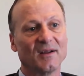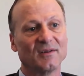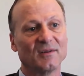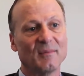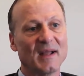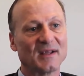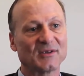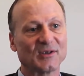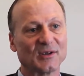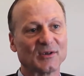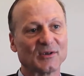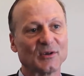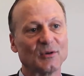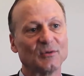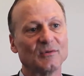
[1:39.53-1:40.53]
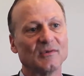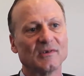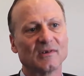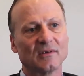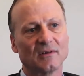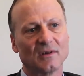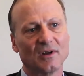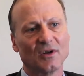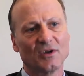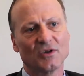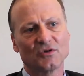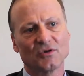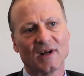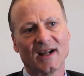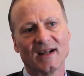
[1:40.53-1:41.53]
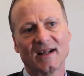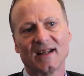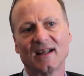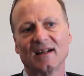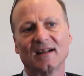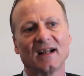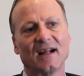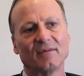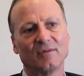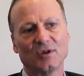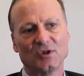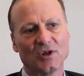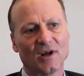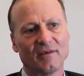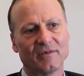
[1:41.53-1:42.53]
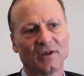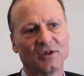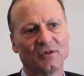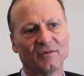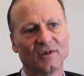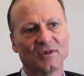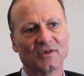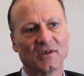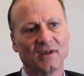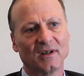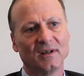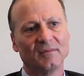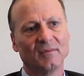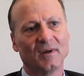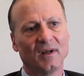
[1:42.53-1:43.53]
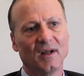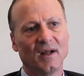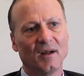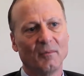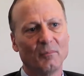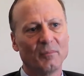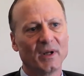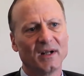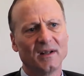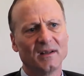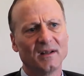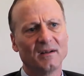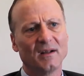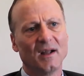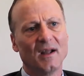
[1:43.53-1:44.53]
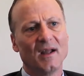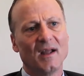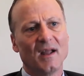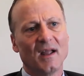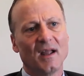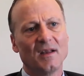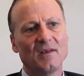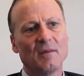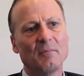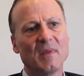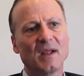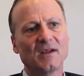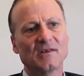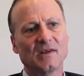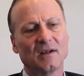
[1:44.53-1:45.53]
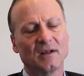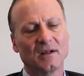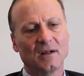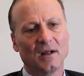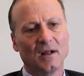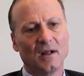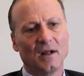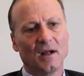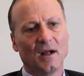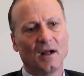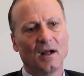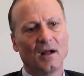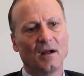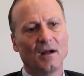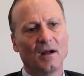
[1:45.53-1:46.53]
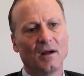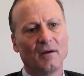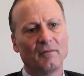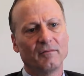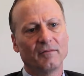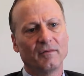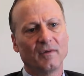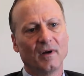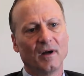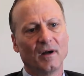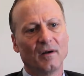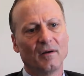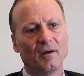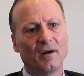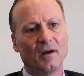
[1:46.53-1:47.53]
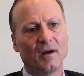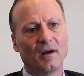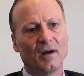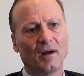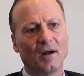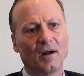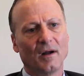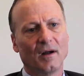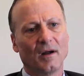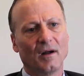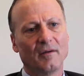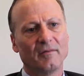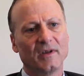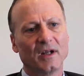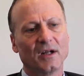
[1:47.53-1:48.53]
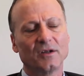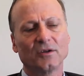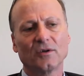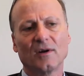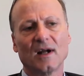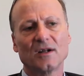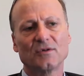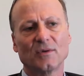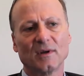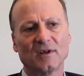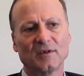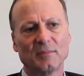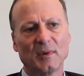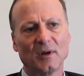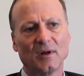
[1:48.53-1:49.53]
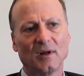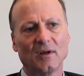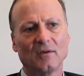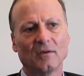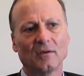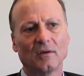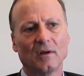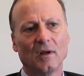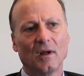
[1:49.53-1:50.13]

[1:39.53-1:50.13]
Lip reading: domestic students. You know, you try to get leverage off the diversity. But in the mixing of the undergraduate experience,